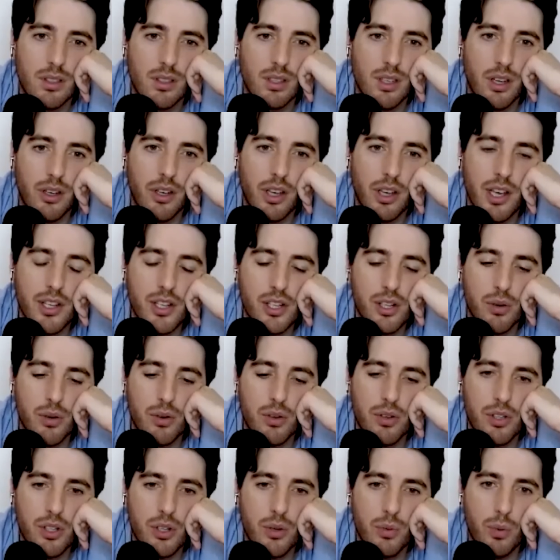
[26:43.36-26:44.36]
Okay,
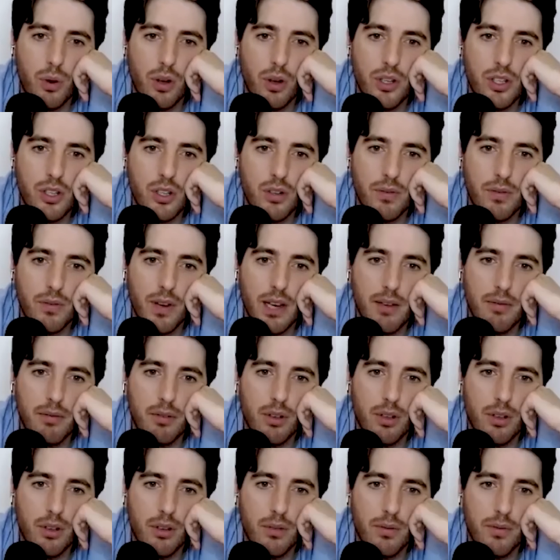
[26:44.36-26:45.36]
so what's your
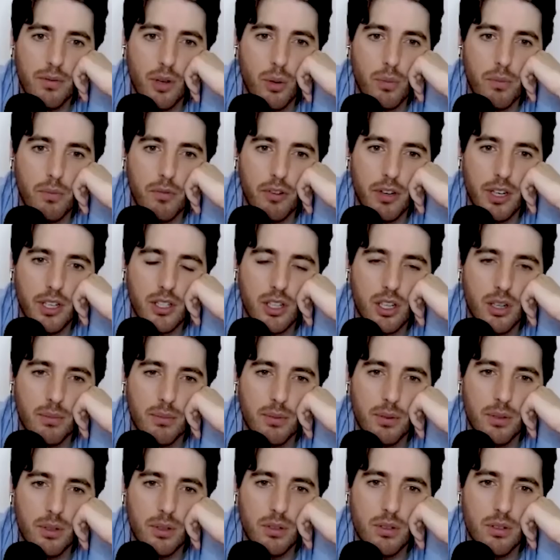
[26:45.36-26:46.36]
favorite film, for
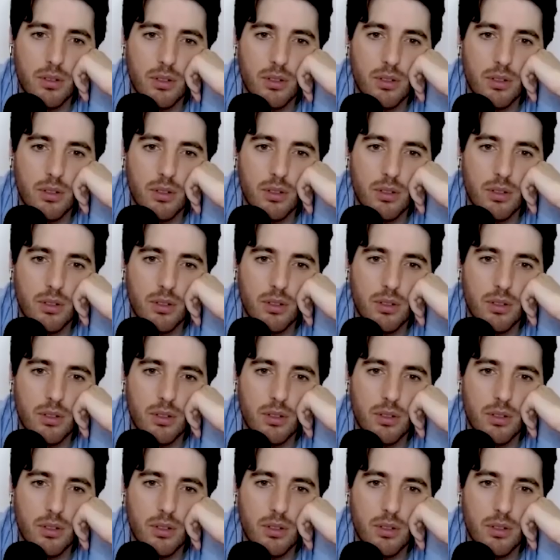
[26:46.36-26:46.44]
example?